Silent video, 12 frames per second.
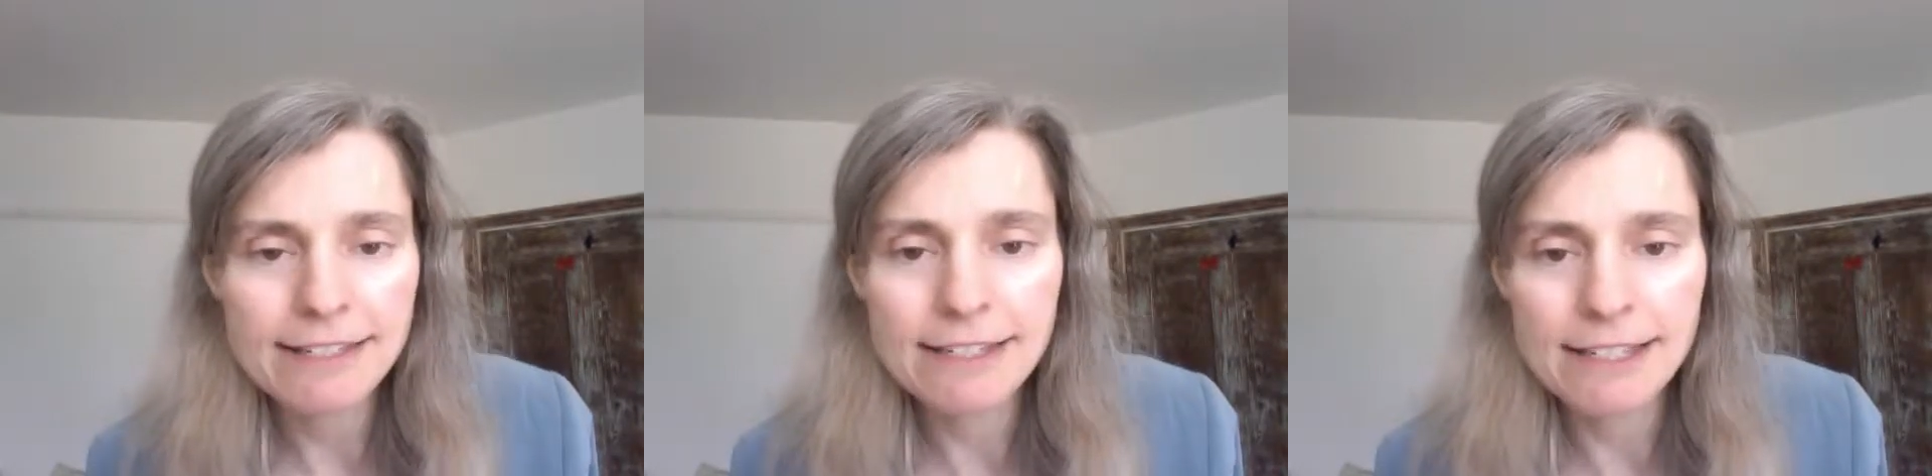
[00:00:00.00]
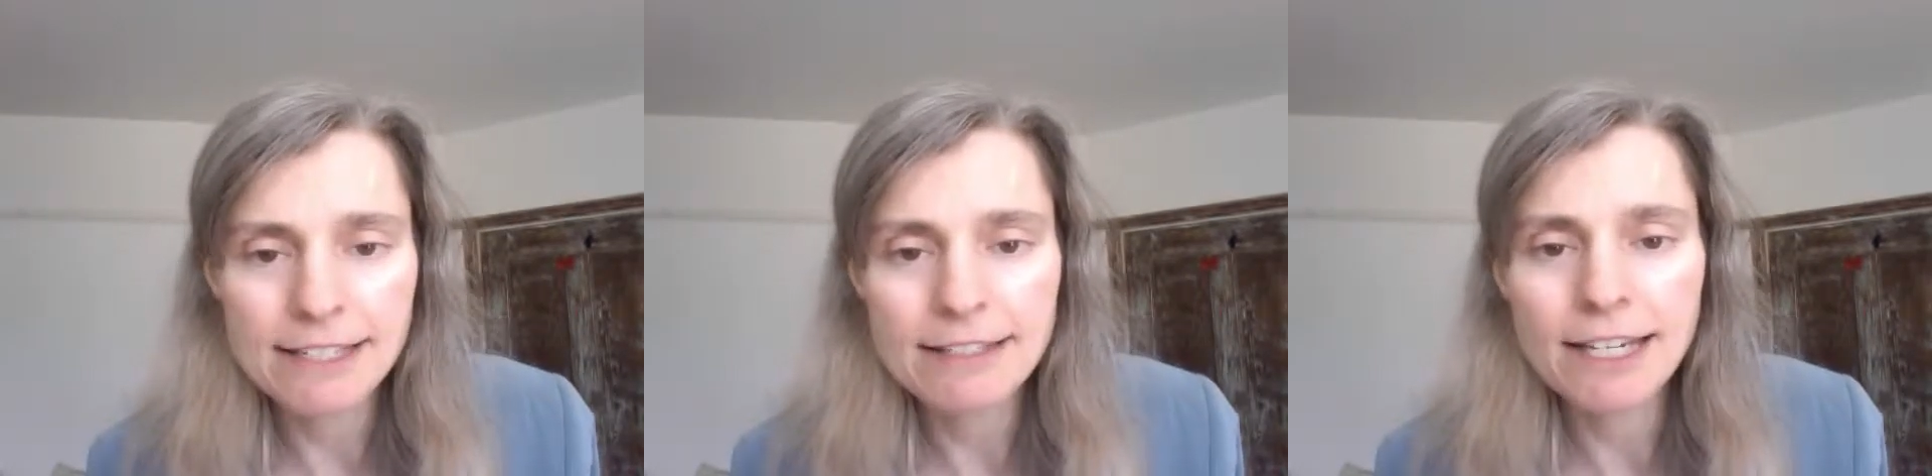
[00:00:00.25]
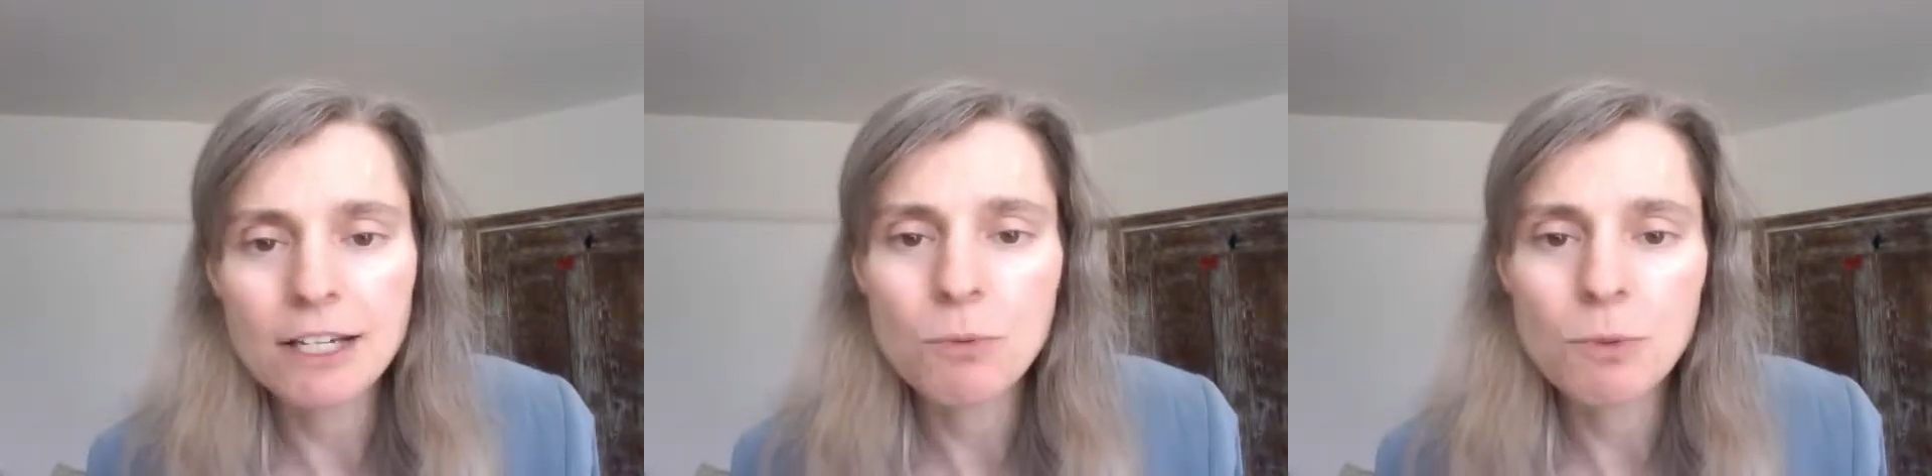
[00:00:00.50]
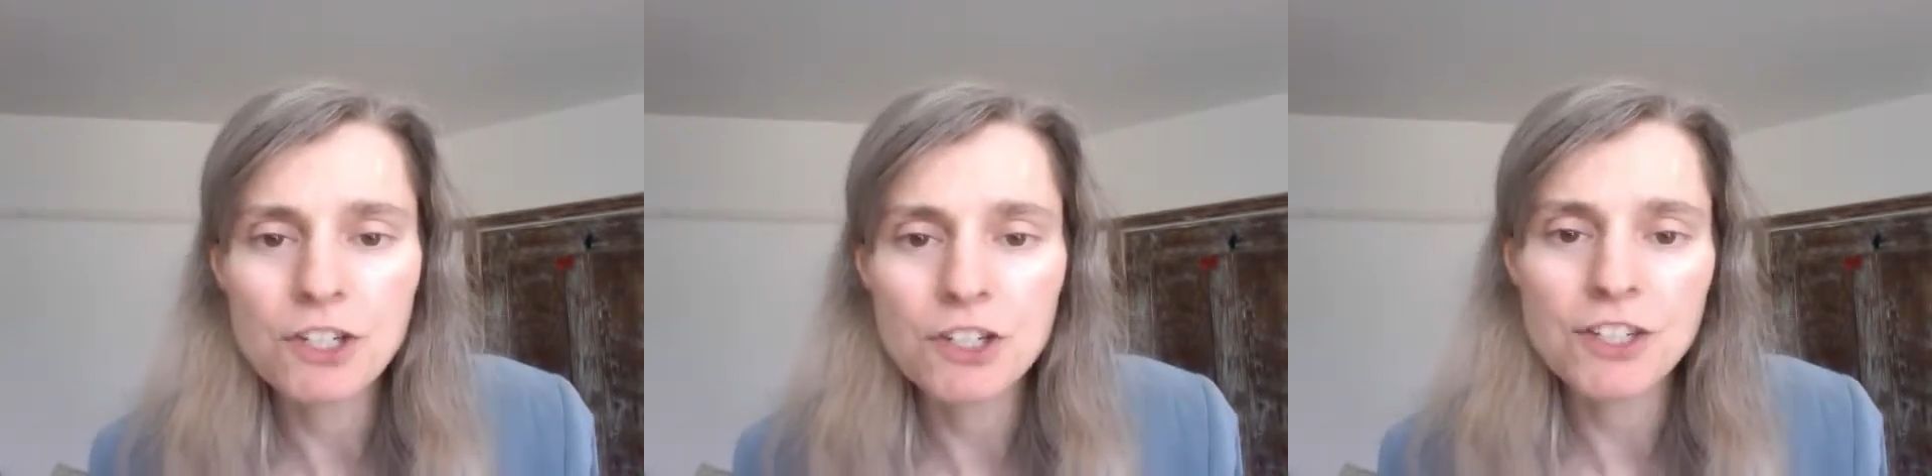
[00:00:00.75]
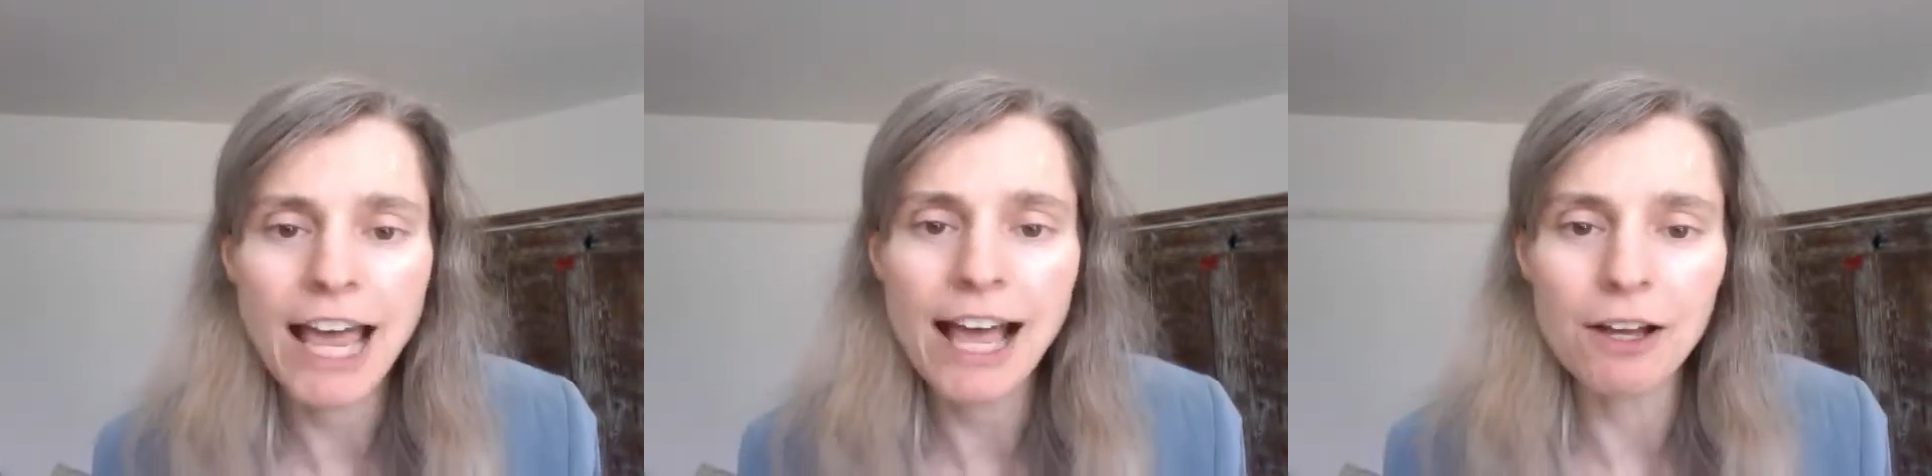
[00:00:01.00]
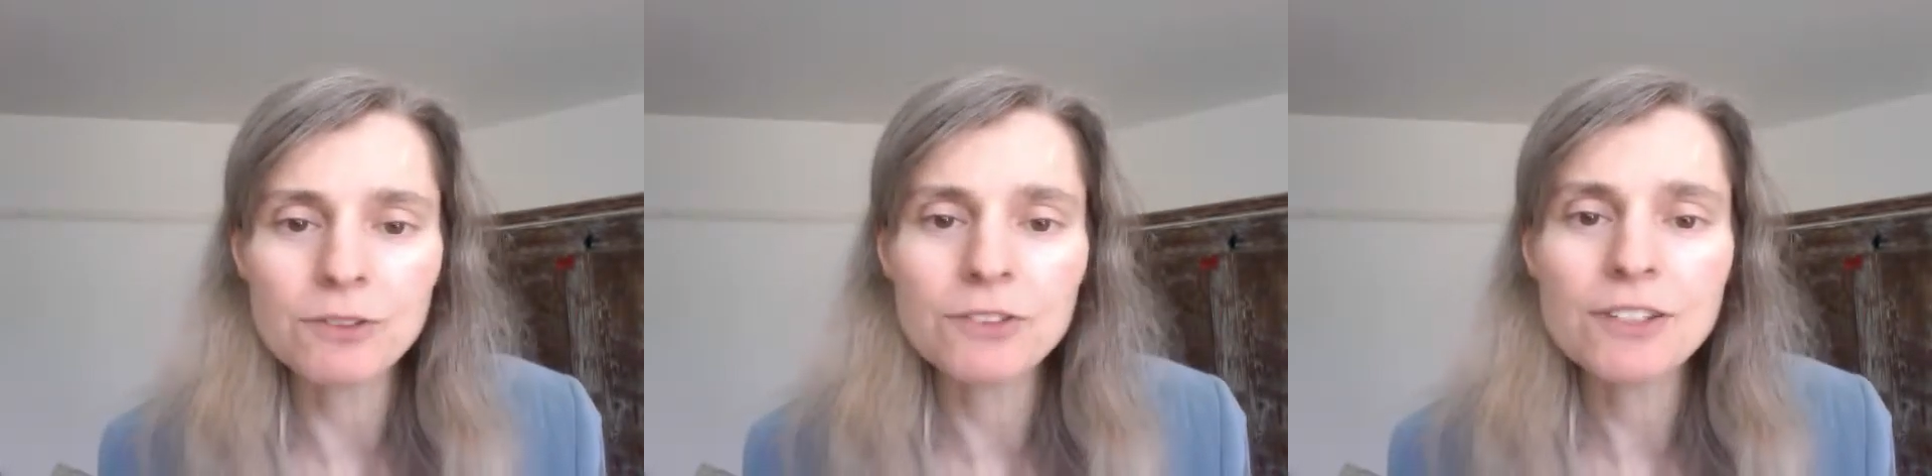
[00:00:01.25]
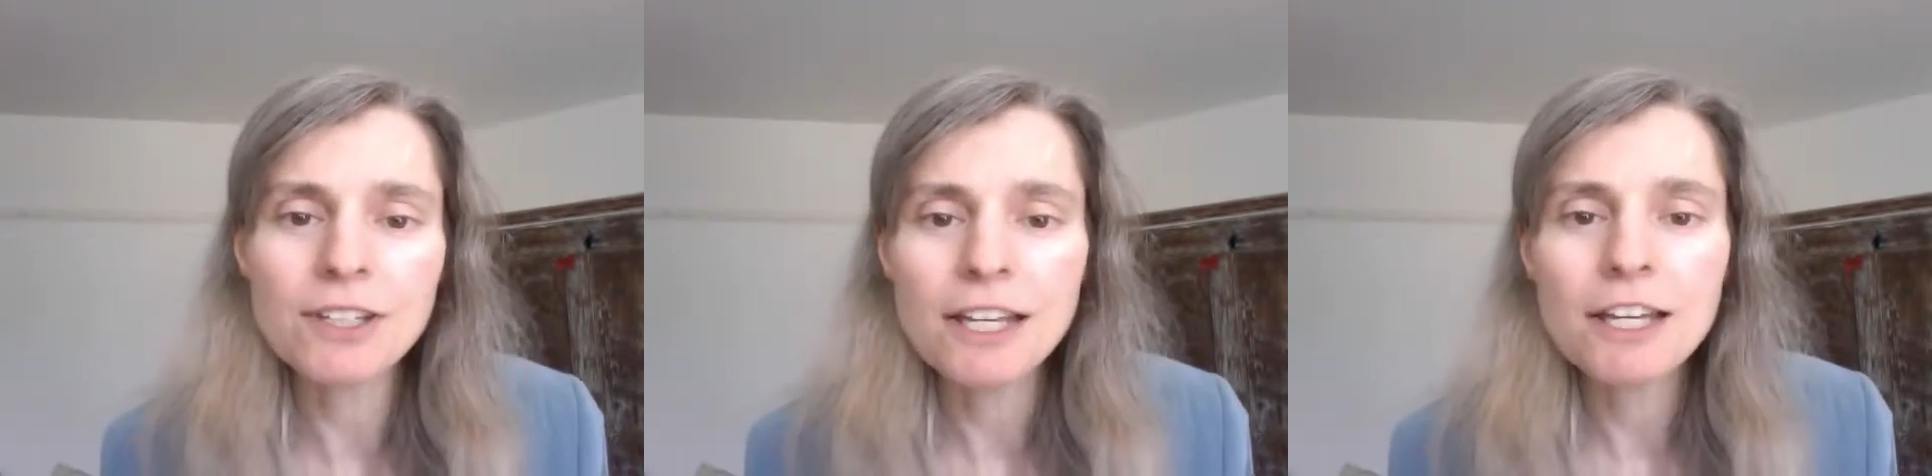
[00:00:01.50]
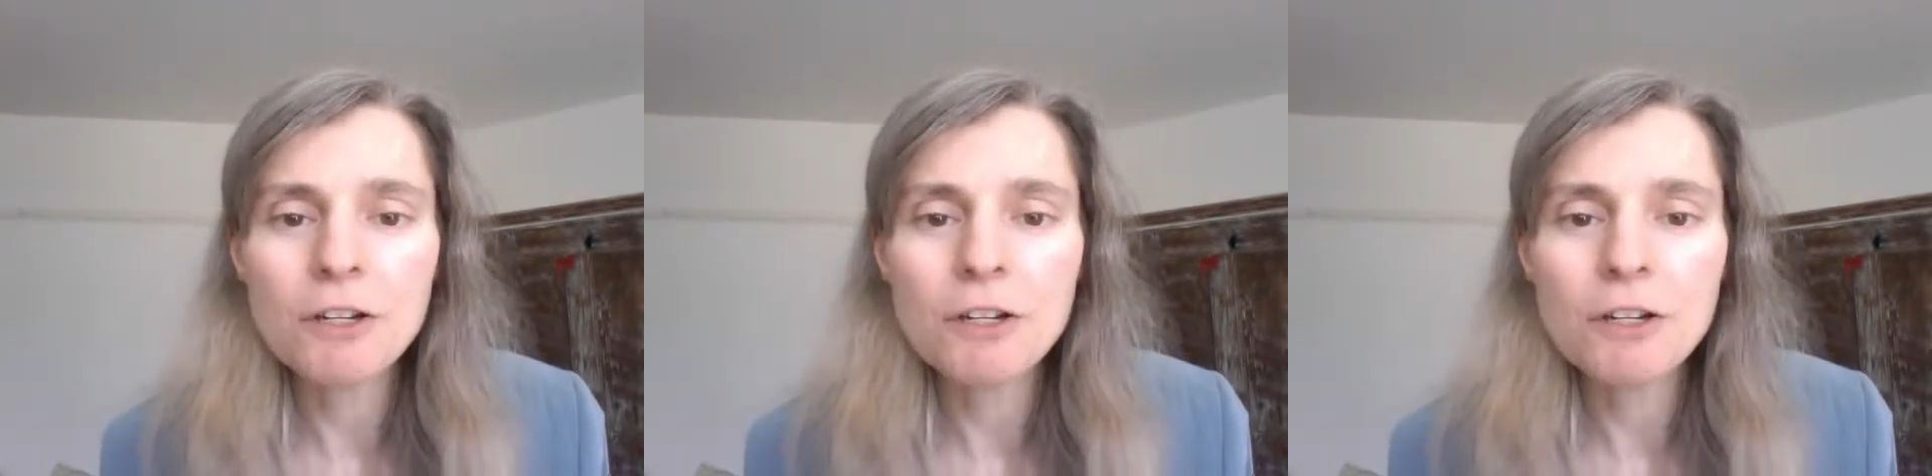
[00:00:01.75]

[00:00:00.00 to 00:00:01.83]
to distinguish sounds